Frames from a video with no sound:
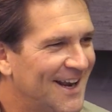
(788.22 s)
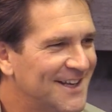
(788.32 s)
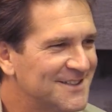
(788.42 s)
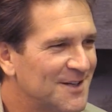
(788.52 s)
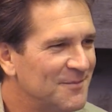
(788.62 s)

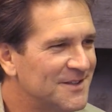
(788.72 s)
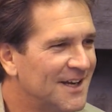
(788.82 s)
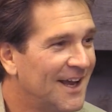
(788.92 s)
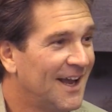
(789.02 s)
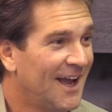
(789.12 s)
I don't know that
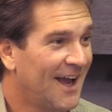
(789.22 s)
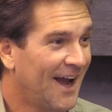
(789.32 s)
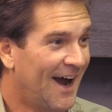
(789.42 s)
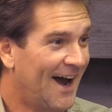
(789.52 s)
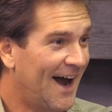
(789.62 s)
he was See,
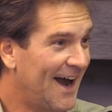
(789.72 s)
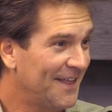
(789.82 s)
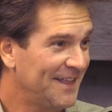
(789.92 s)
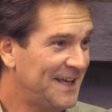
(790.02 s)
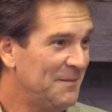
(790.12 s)
impressed, but
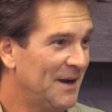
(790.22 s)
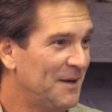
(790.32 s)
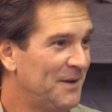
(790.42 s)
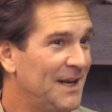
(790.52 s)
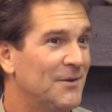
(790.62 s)
I think he might on. have been.